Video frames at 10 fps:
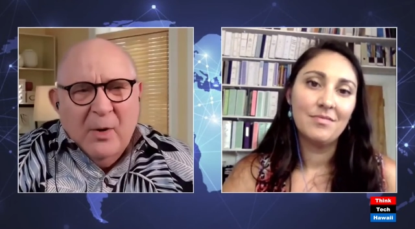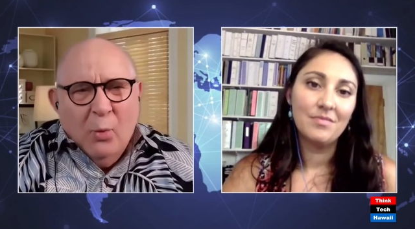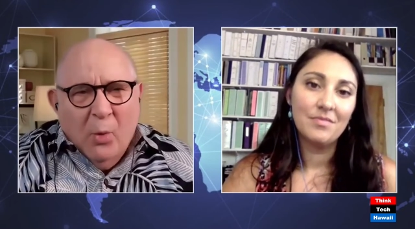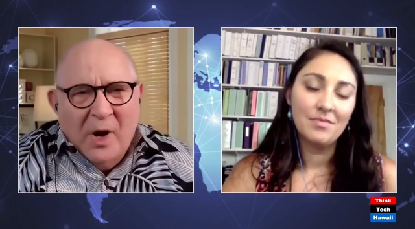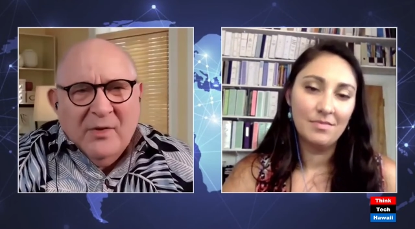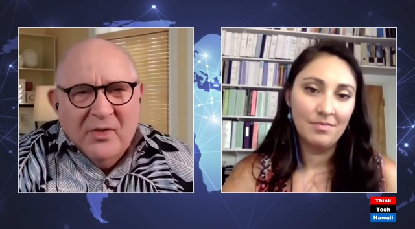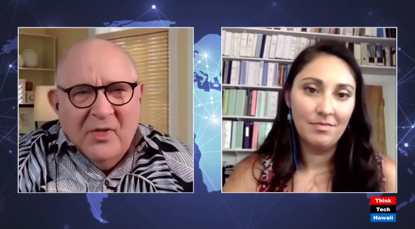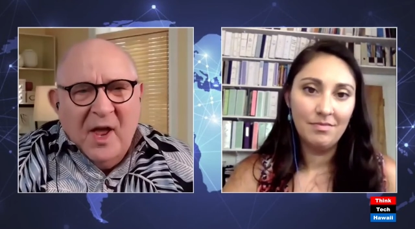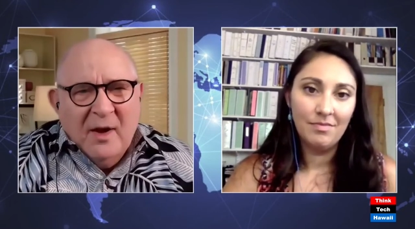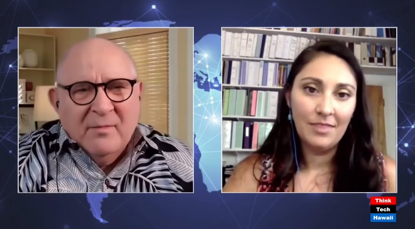Speaker 1: what
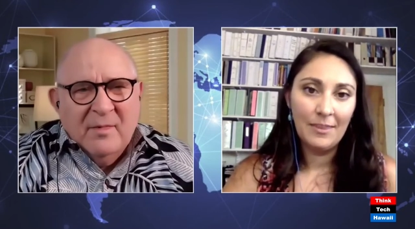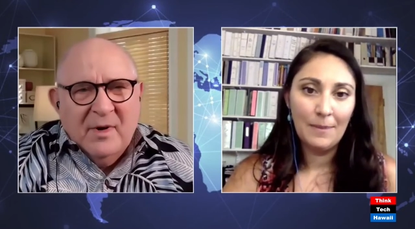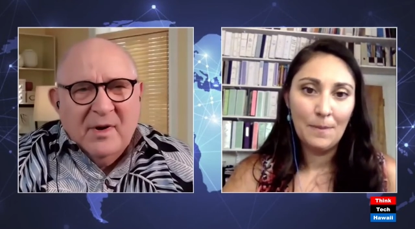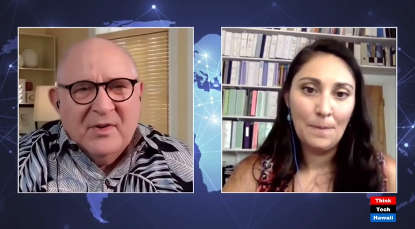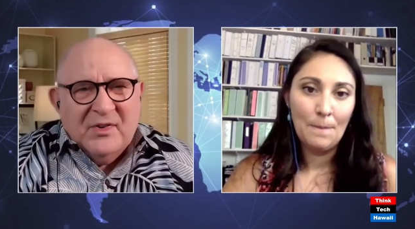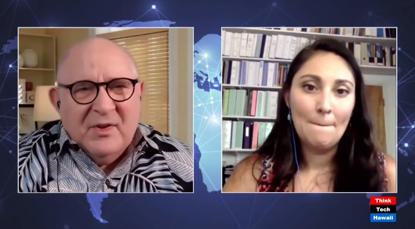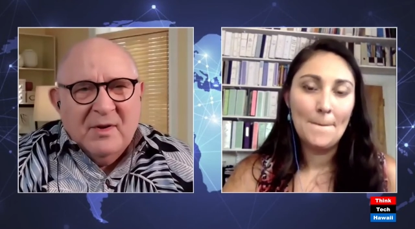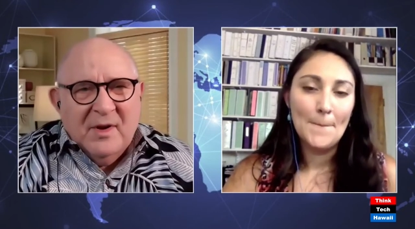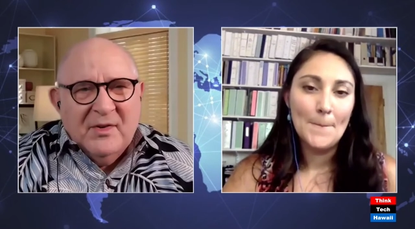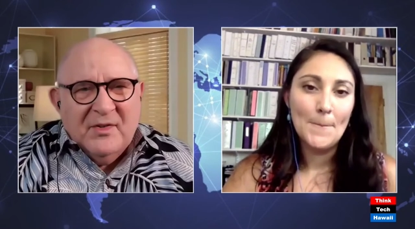then is
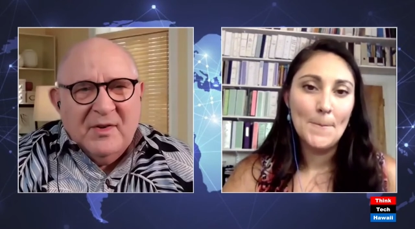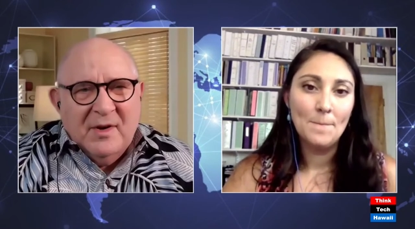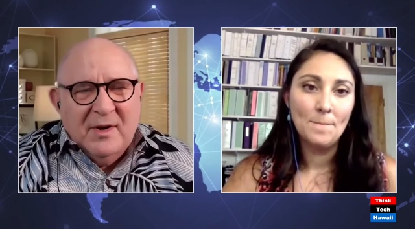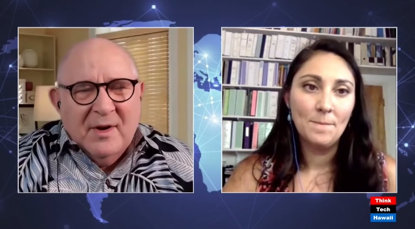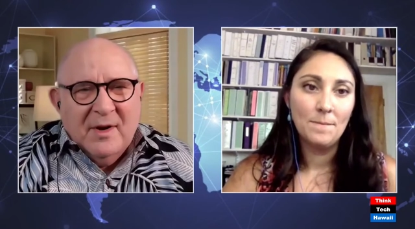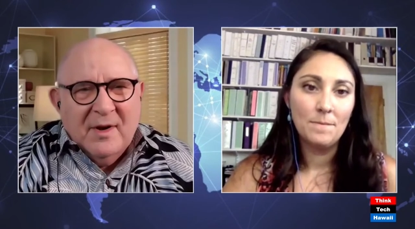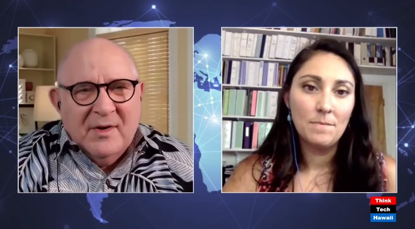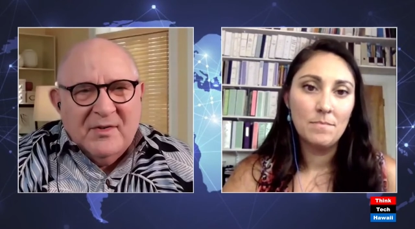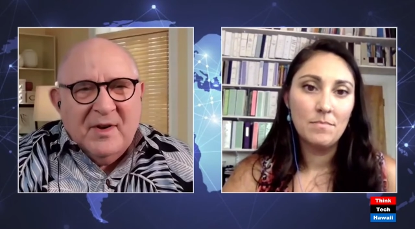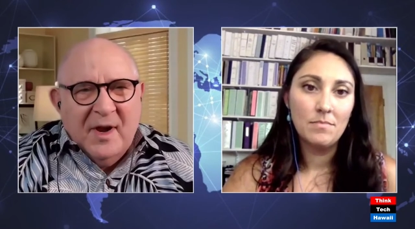the is the uh,
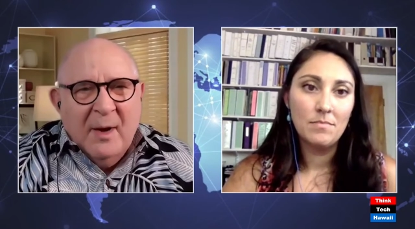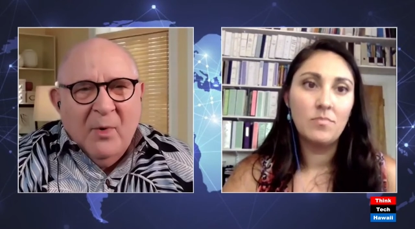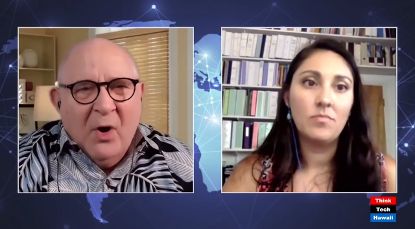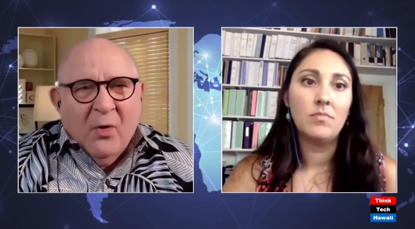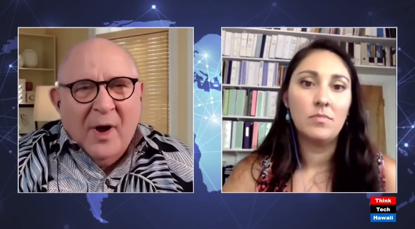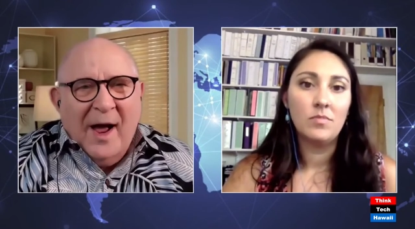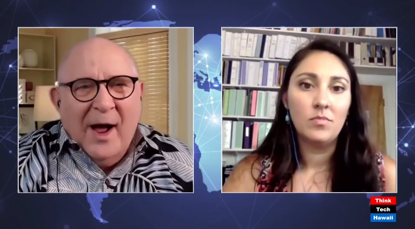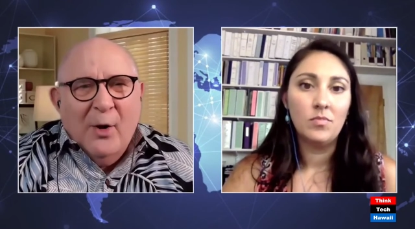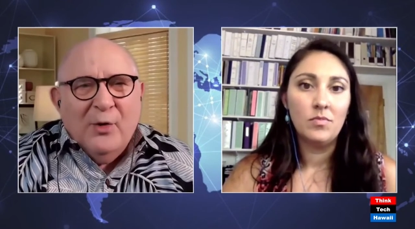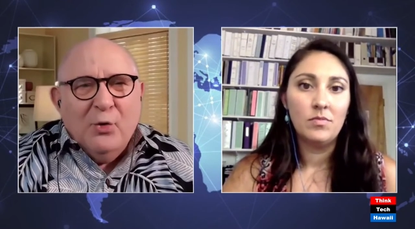is the mo?
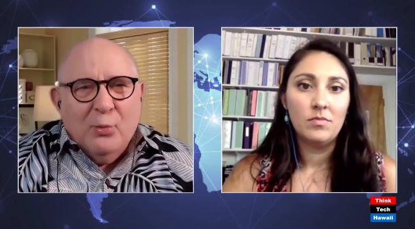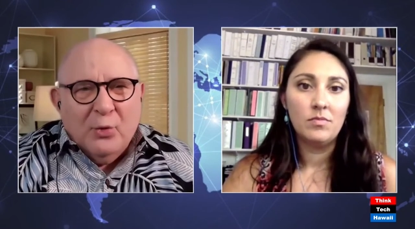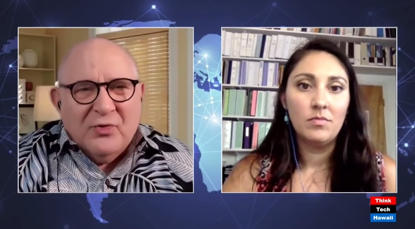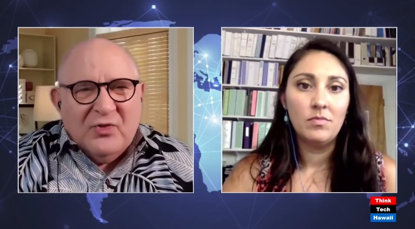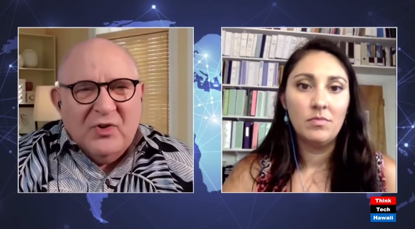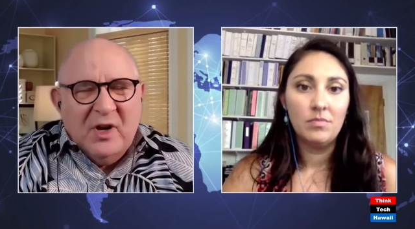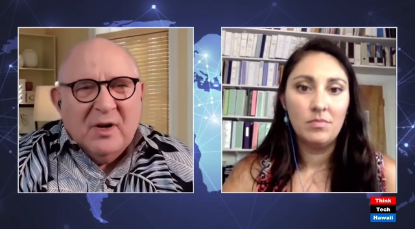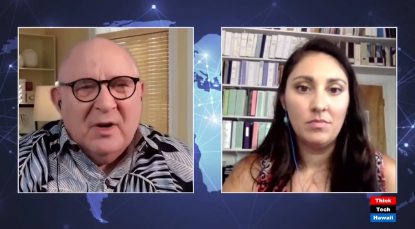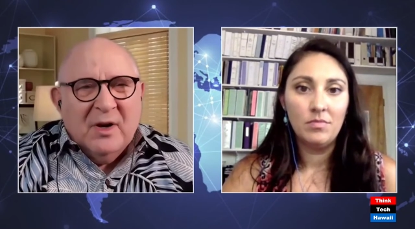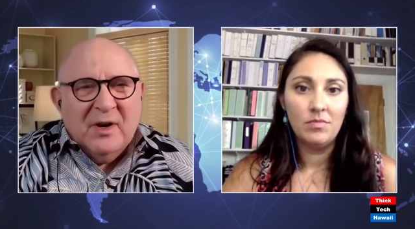How do you
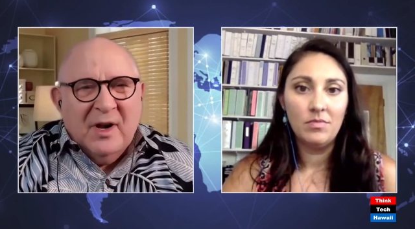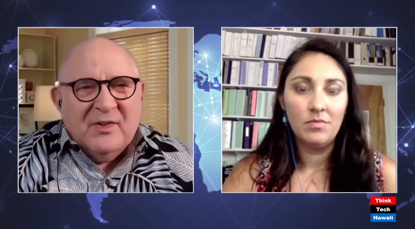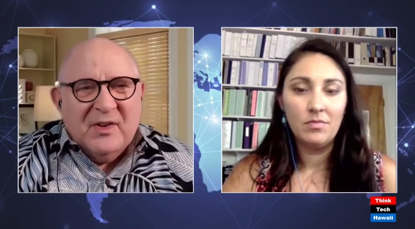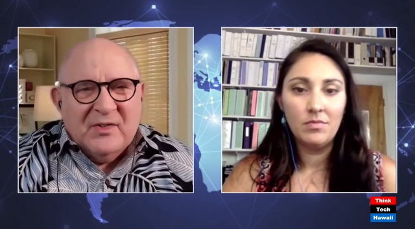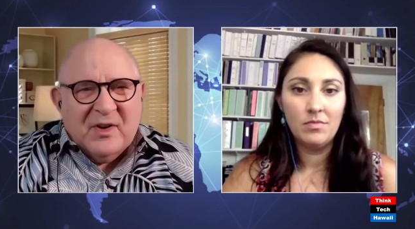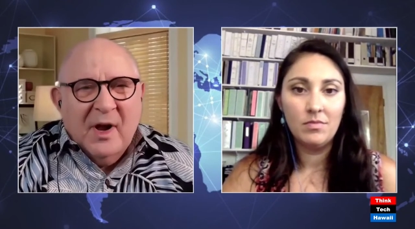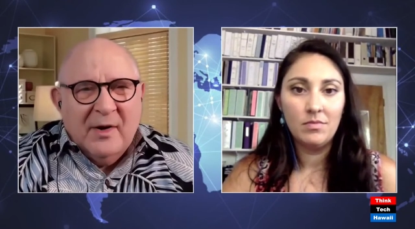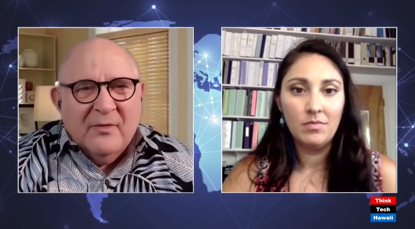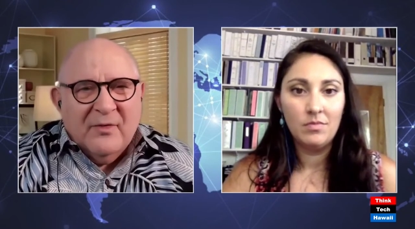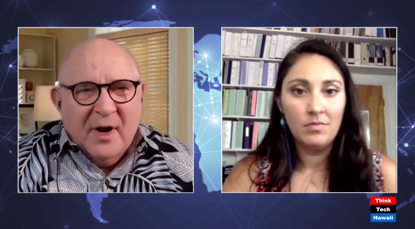proceed against this
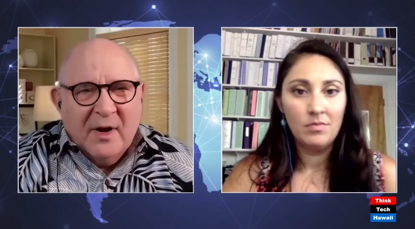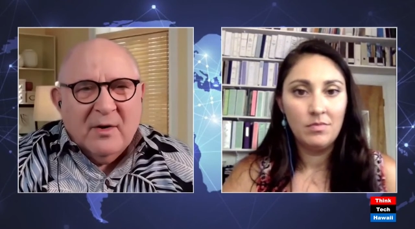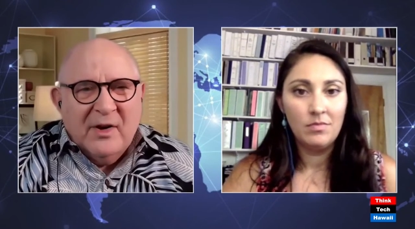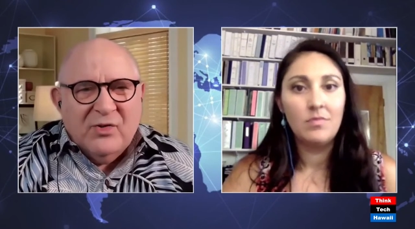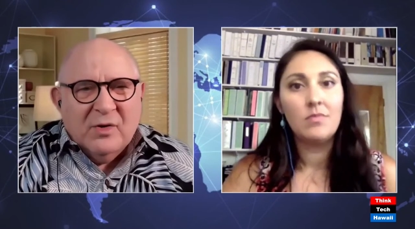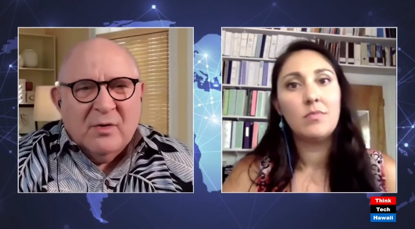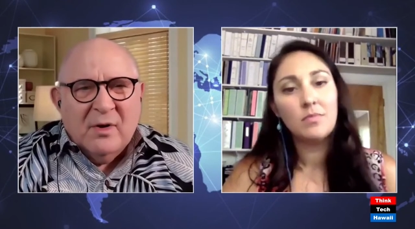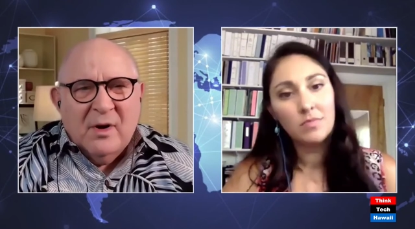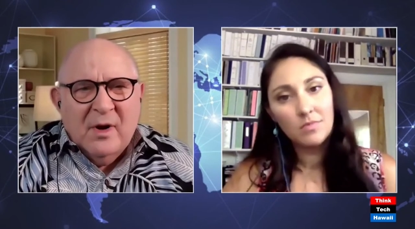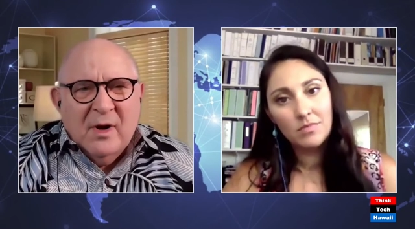kind of violation
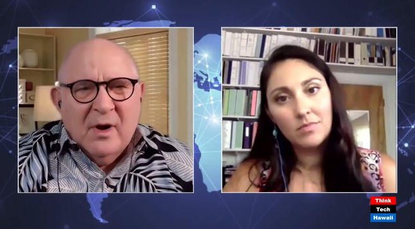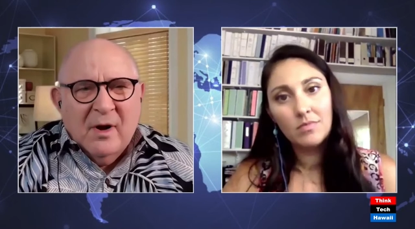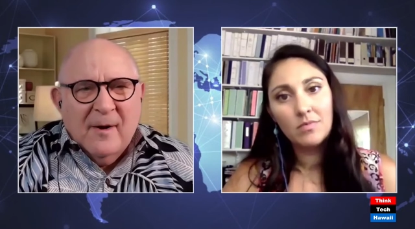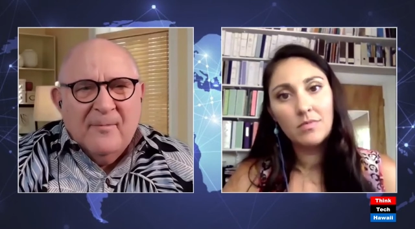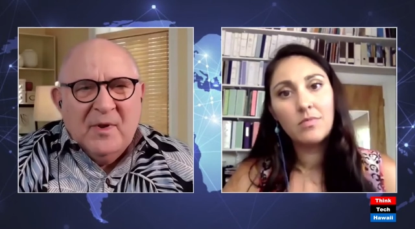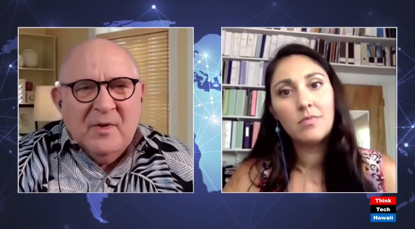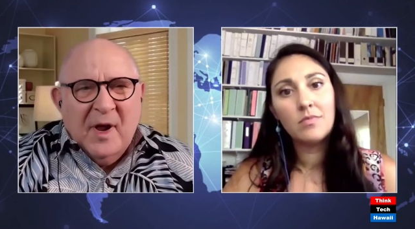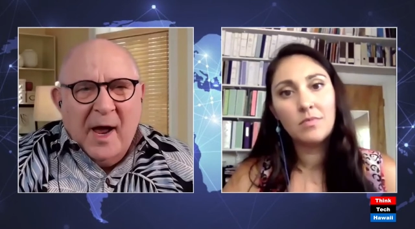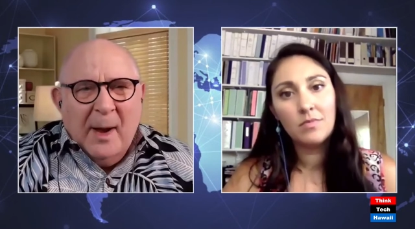um, in the